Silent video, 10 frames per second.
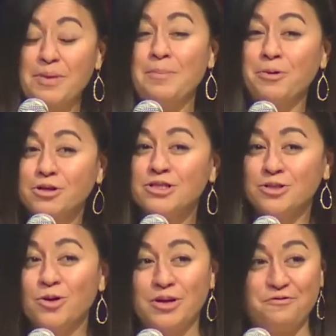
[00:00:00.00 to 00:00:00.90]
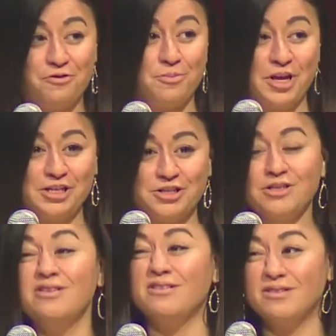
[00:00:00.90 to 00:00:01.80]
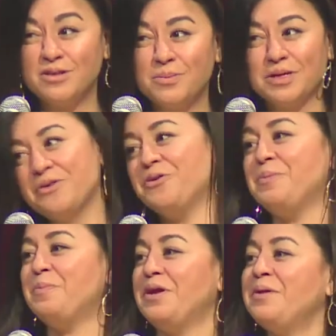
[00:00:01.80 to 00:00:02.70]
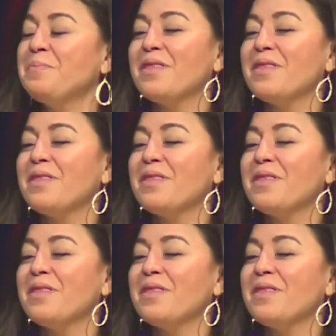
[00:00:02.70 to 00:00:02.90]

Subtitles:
my personal information, a little bit creepy,